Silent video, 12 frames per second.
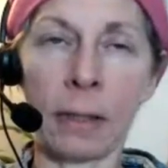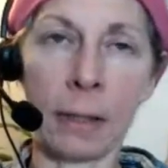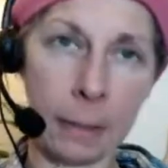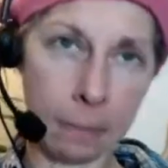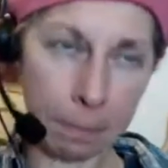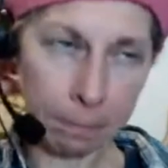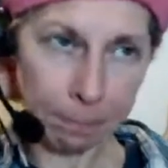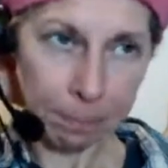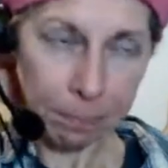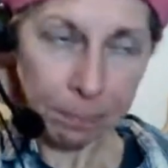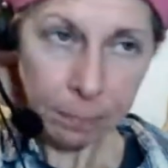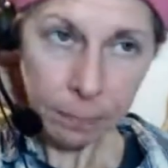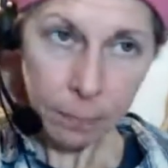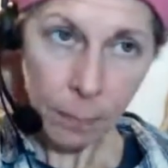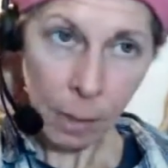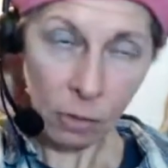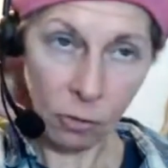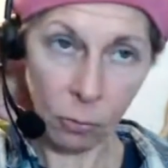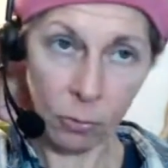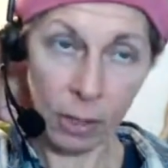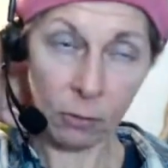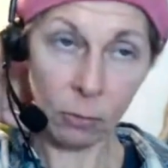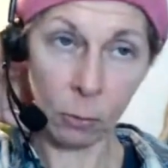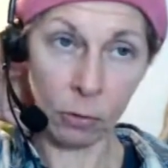in. So
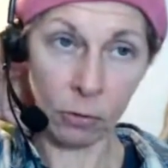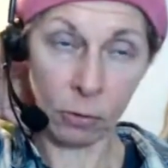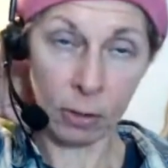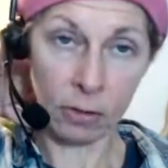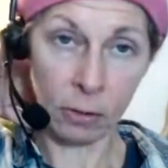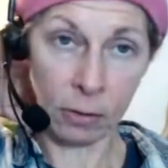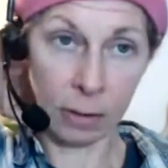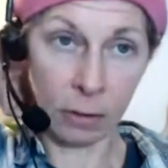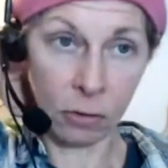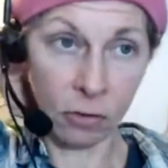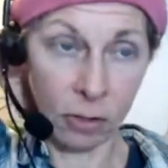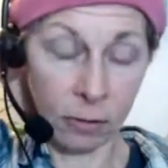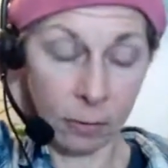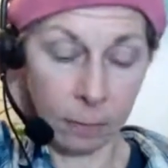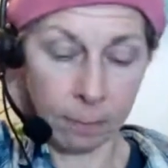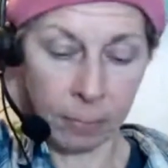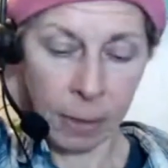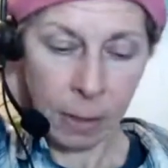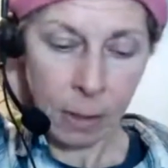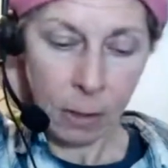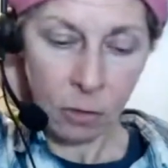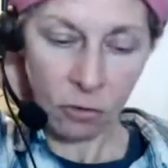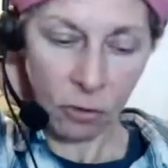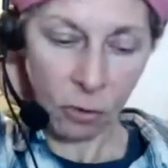that's what we're directing our energy to.
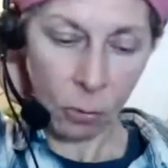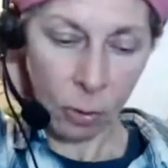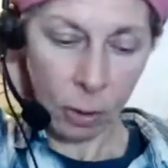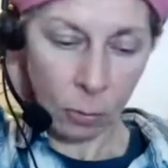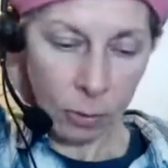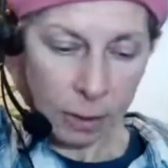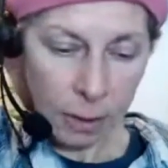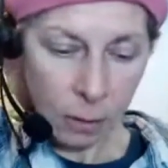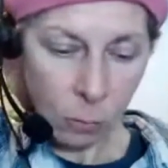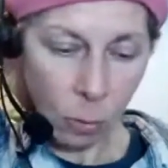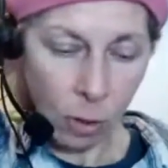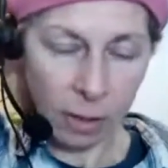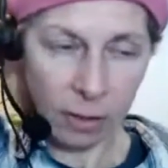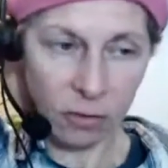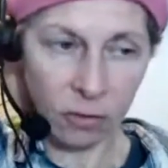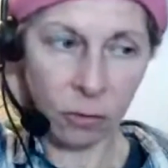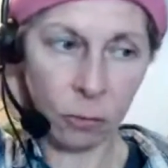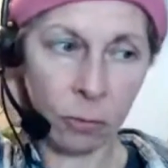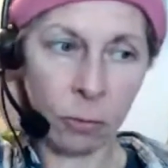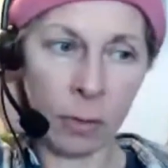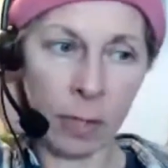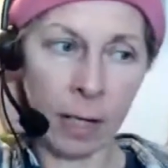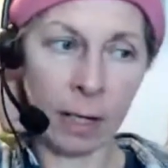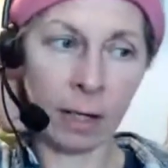So I want to kind of walk us through
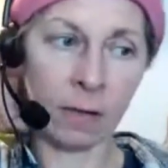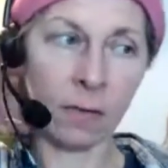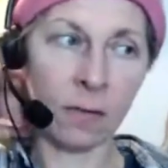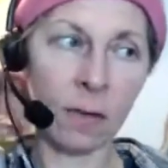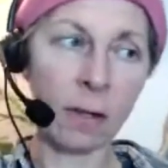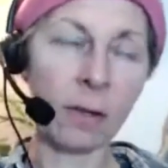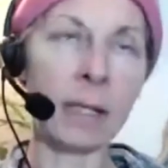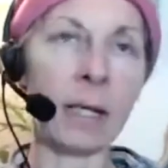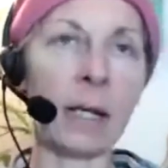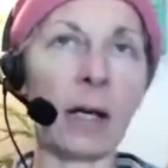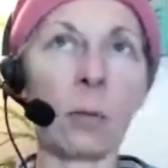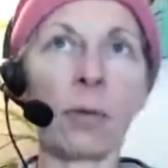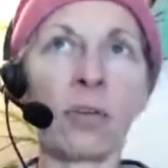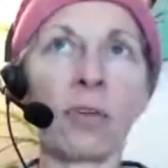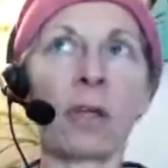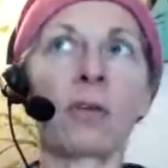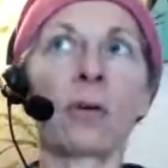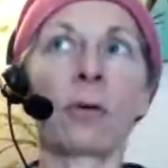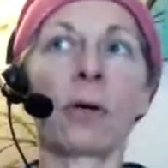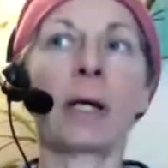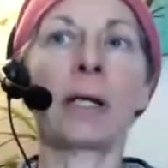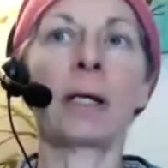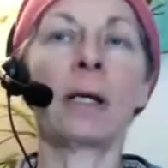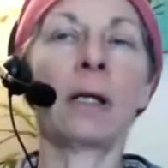that, because it's not only going to help us
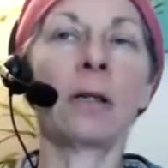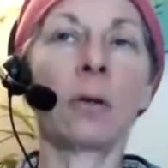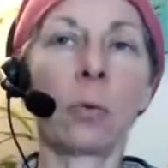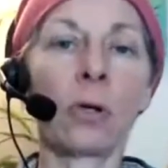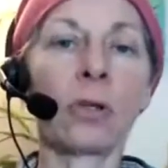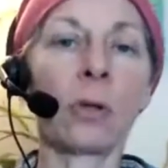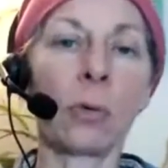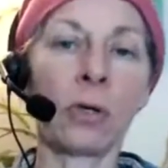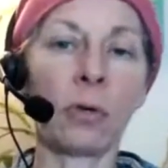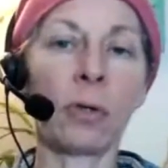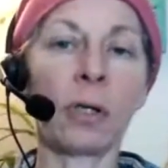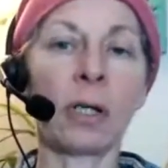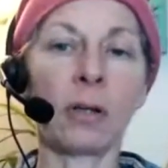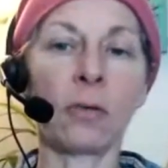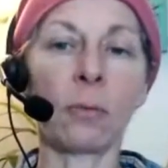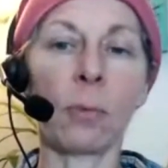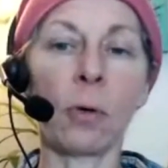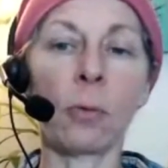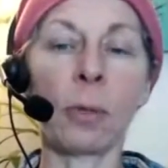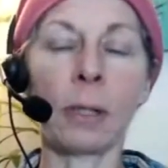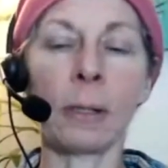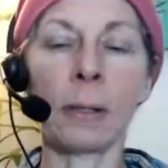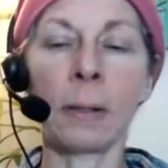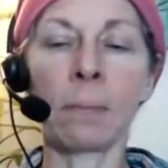integrate the work that we're doing in this
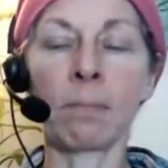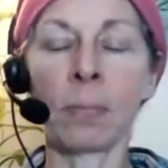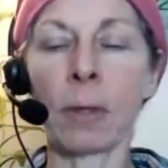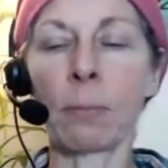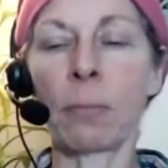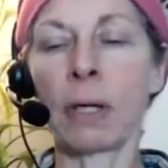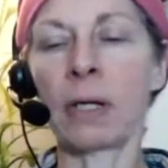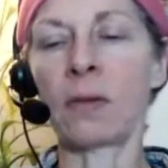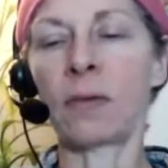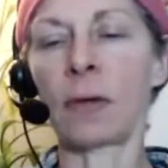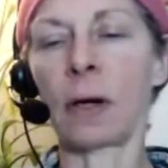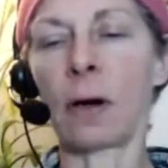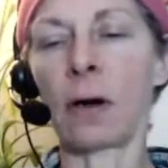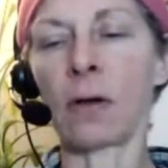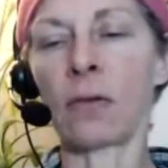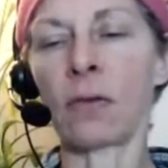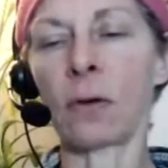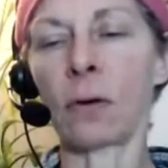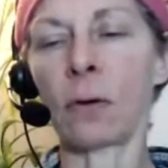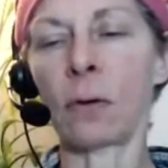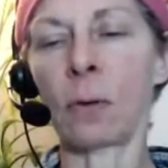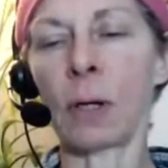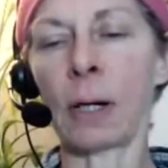moment, but it's also